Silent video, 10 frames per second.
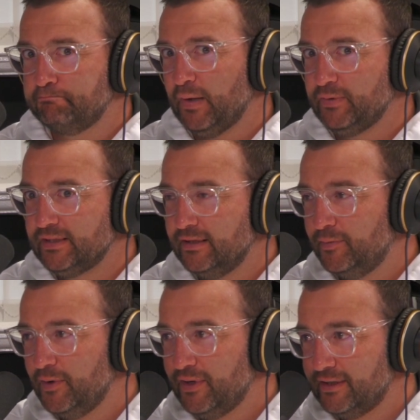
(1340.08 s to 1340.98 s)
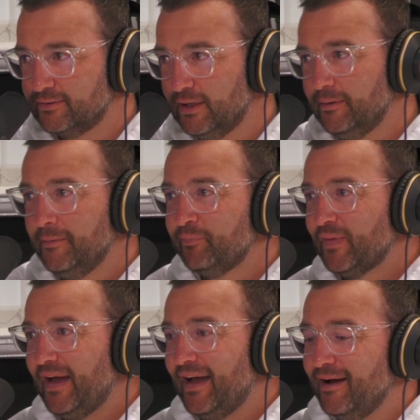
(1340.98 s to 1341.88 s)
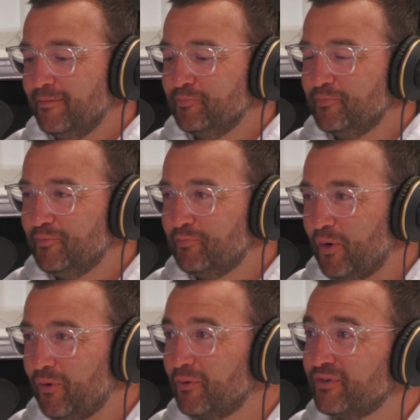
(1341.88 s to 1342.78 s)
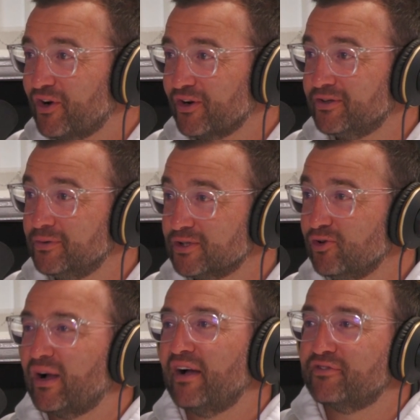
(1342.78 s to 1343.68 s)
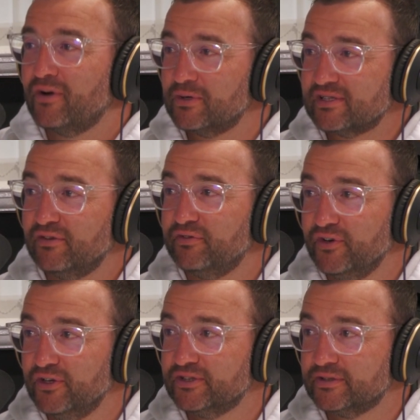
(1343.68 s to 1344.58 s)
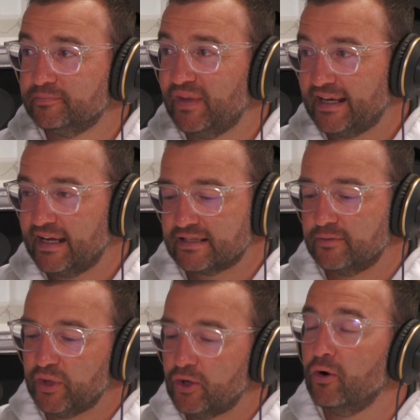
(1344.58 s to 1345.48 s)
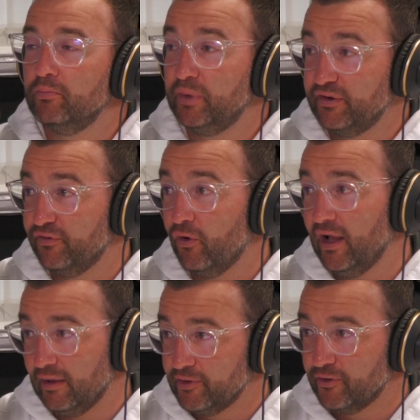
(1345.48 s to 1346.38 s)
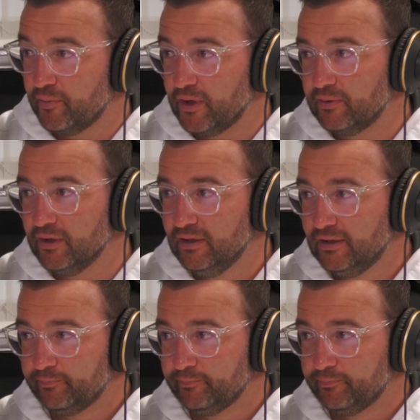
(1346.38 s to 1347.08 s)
Maybe it's a little bit me as well. But what we've got to do is look after ourselves first. That has to become before helping other people.